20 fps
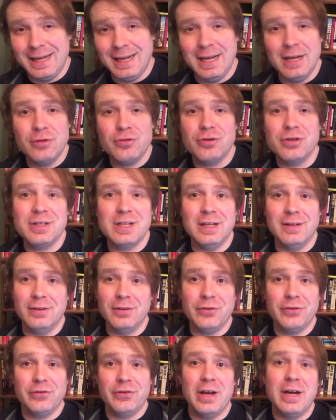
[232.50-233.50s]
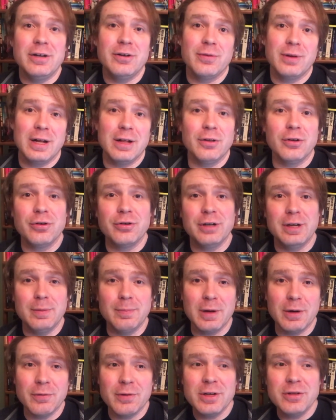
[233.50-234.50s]
interesting little side note I learned in
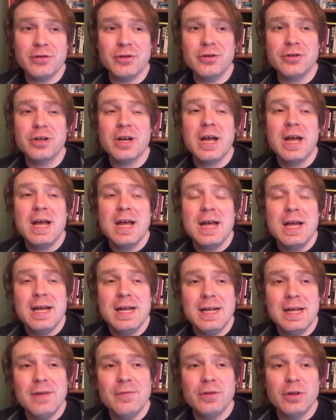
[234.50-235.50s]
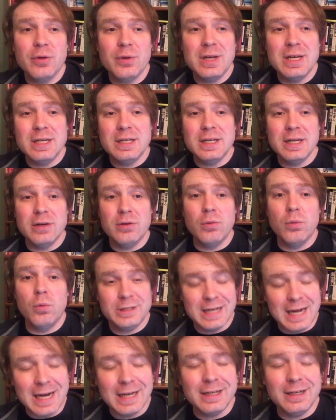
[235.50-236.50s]
my research, even though he did
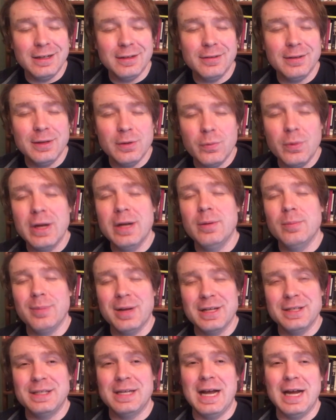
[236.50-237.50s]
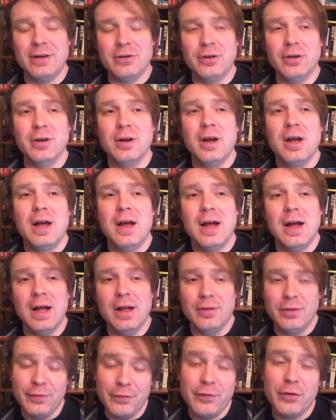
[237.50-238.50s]
technically win Best Actor,
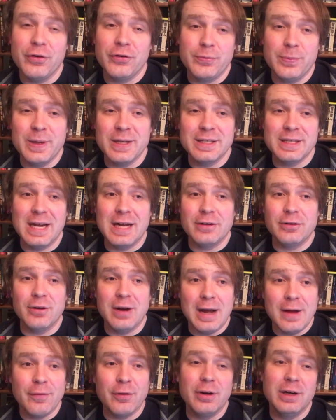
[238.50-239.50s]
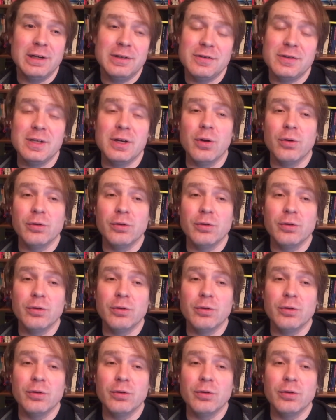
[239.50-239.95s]
the first Best Actor ever, and he's the